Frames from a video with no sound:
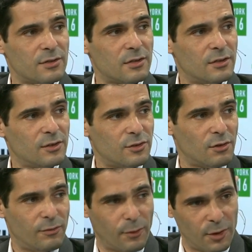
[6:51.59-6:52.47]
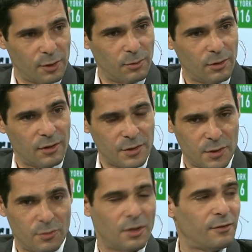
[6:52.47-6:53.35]
Got it. So 40 quarters,
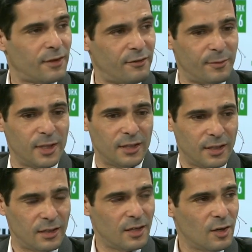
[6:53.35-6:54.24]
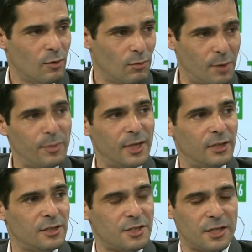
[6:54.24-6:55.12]
25 million, 1
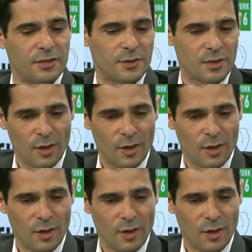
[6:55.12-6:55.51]
billion shares.